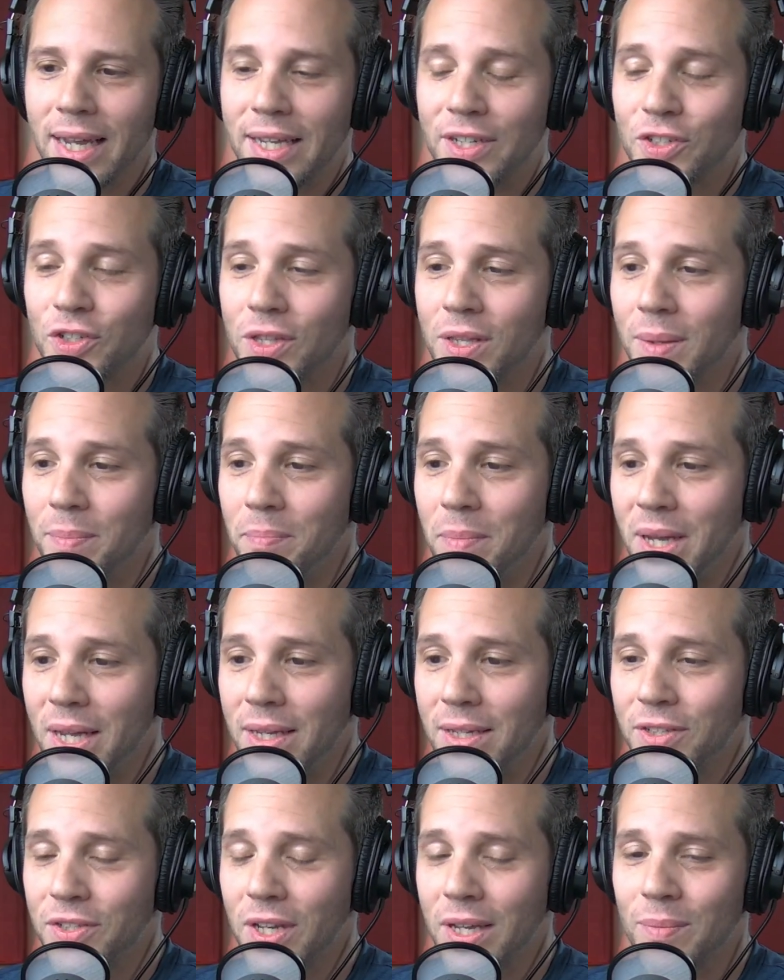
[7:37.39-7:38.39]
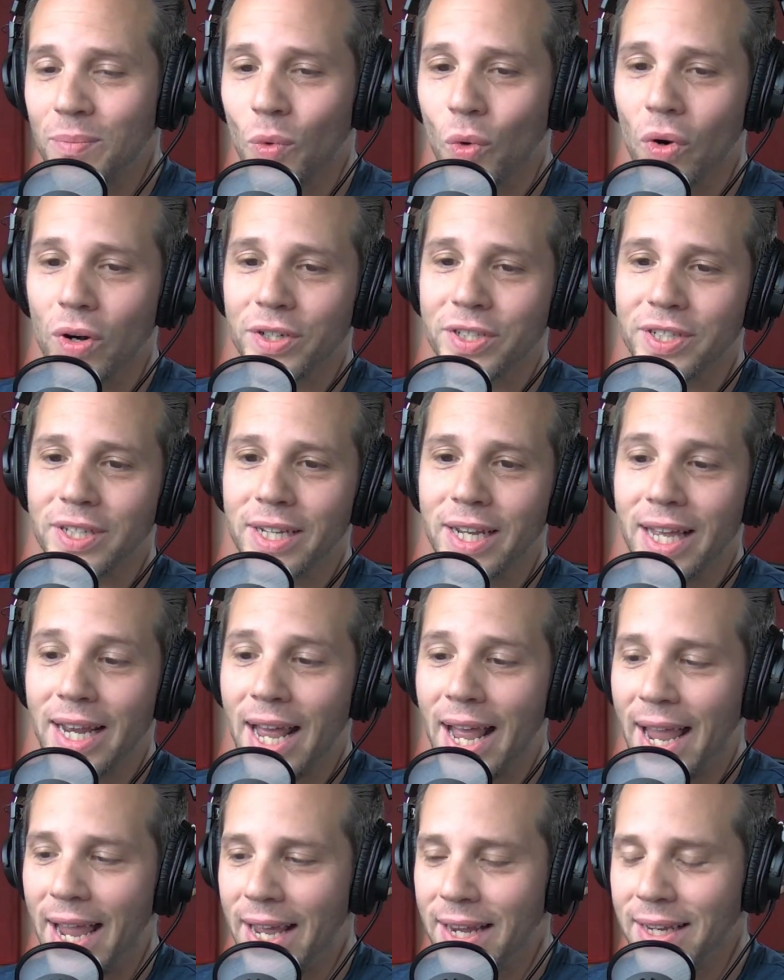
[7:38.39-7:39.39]
It's The Miz and Morrison in
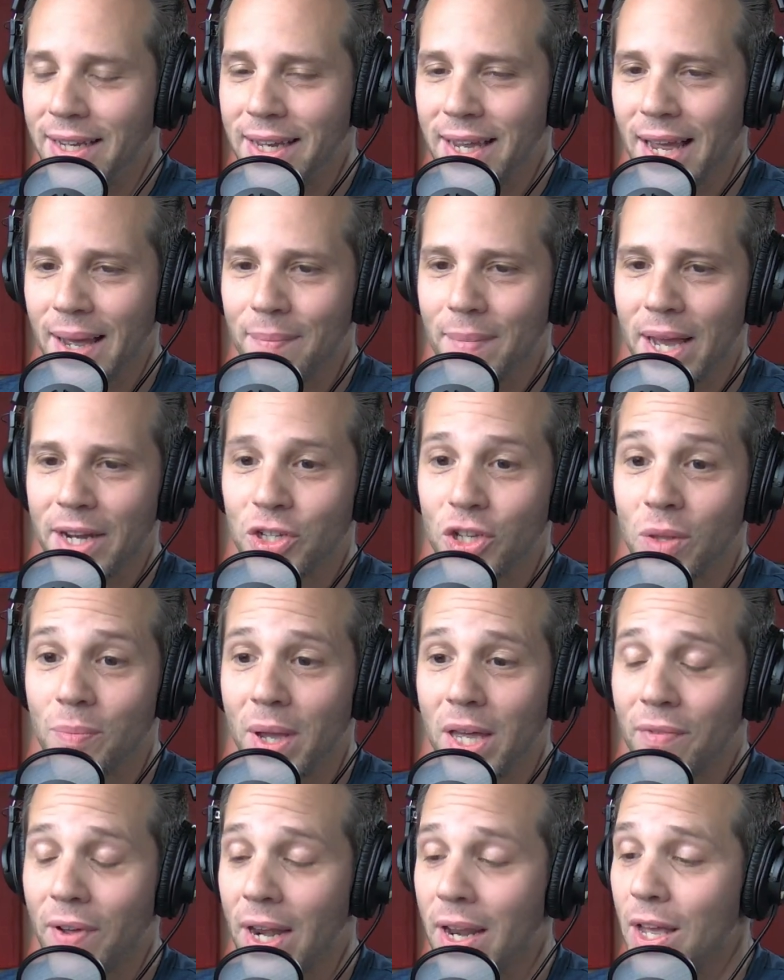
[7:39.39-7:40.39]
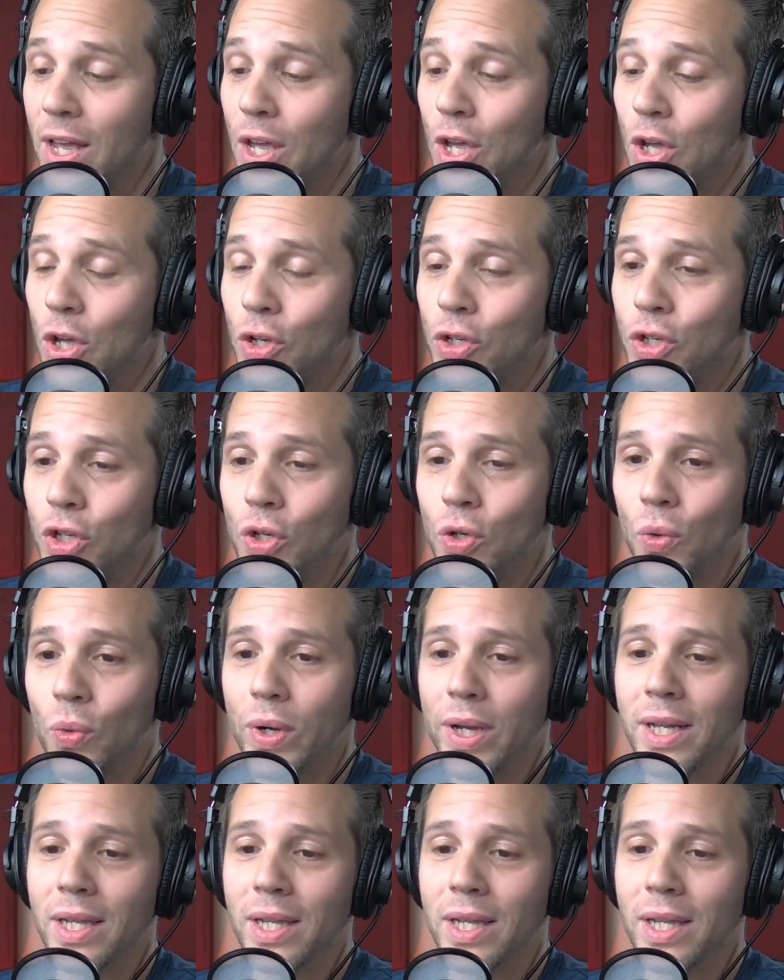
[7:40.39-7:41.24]
a handicap match in the main them event. To explain Do it, you Bryan?